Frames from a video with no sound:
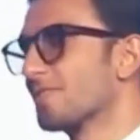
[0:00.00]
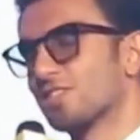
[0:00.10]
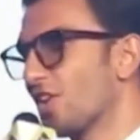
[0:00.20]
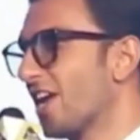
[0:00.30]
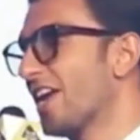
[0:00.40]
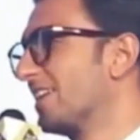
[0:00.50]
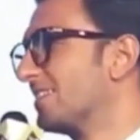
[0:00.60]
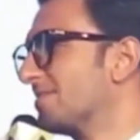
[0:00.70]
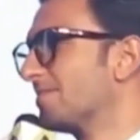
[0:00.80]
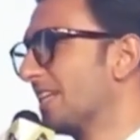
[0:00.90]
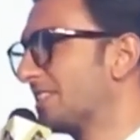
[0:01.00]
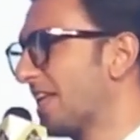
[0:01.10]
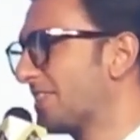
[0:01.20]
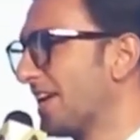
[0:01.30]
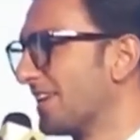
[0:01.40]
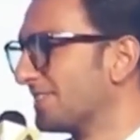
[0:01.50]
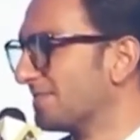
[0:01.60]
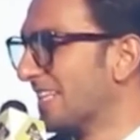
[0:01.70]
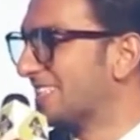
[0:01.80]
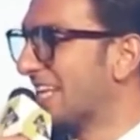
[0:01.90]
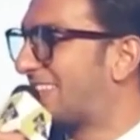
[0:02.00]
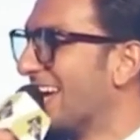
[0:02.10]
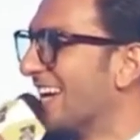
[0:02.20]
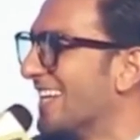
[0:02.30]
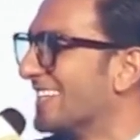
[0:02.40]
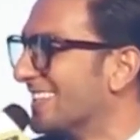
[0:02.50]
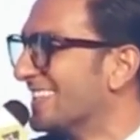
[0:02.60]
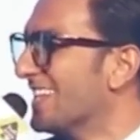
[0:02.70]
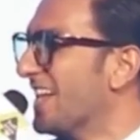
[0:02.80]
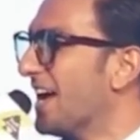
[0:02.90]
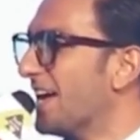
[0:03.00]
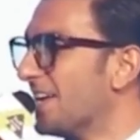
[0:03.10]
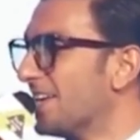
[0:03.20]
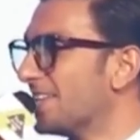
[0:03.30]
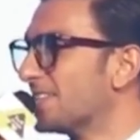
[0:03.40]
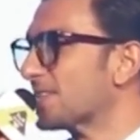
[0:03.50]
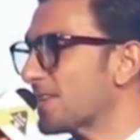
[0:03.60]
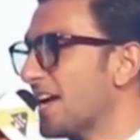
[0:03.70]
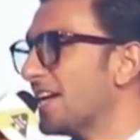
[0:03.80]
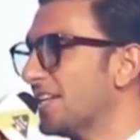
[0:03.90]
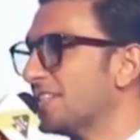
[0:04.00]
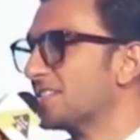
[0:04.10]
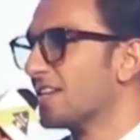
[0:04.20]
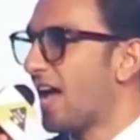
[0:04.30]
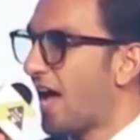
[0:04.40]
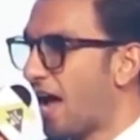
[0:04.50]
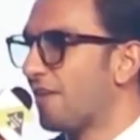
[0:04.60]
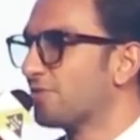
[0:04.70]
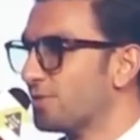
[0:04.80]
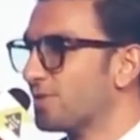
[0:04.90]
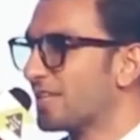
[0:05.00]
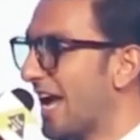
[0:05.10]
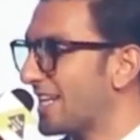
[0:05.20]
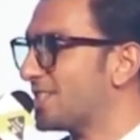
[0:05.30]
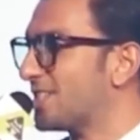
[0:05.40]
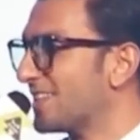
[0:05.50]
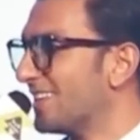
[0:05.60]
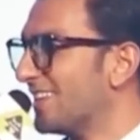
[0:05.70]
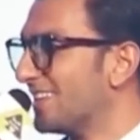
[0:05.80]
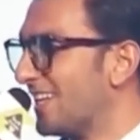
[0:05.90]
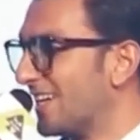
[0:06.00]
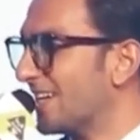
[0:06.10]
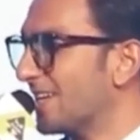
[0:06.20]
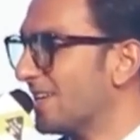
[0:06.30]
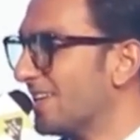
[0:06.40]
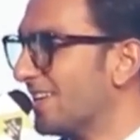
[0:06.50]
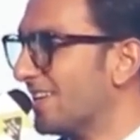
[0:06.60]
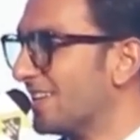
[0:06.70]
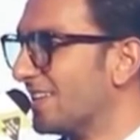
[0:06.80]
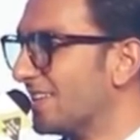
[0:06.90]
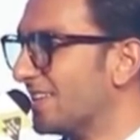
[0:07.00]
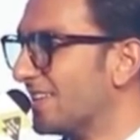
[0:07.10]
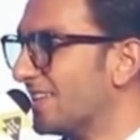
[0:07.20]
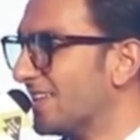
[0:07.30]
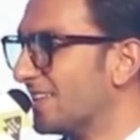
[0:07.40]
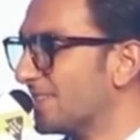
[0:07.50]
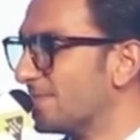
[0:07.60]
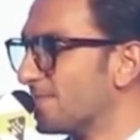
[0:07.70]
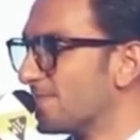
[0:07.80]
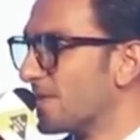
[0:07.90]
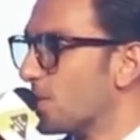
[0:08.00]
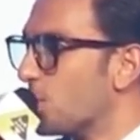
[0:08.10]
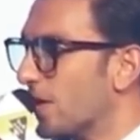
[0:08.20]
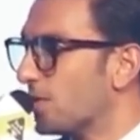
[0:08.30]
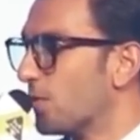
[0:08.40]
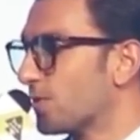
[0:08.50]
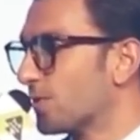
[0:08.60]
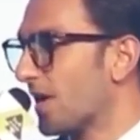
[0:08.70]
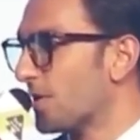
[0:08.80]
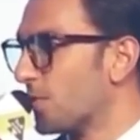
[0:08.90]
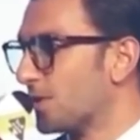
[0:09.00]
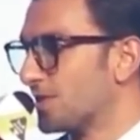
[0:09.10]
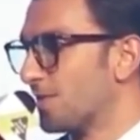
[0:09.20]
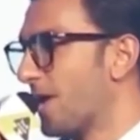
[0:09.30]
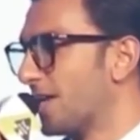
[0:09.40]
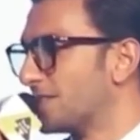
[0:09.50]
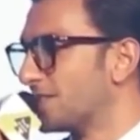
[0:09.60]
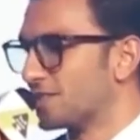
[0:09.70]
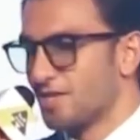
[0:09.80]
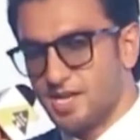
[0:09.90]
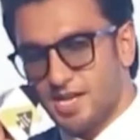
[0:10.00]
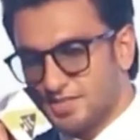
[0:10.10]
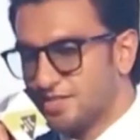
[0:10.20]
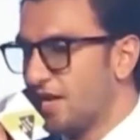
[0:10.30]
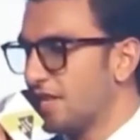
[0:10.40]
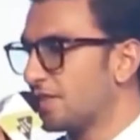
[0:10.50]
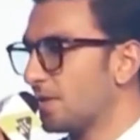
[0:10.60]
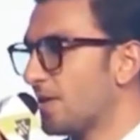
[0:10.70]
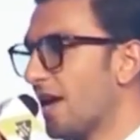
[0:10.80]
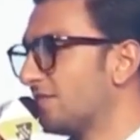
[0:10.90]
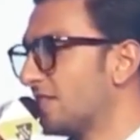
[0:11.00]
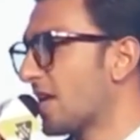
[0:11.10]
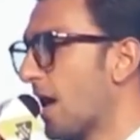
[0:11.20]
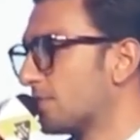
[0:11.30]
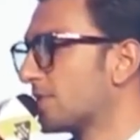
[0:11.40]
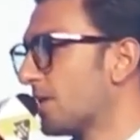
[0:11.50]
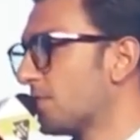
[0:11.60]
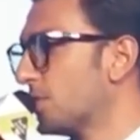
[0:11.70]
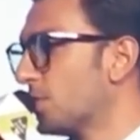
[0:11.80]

sorry, it's nothing. It's nothing. So yeah, it is. I have to catch that little window to kind of watch the matches. It's great that we have these apps. That way you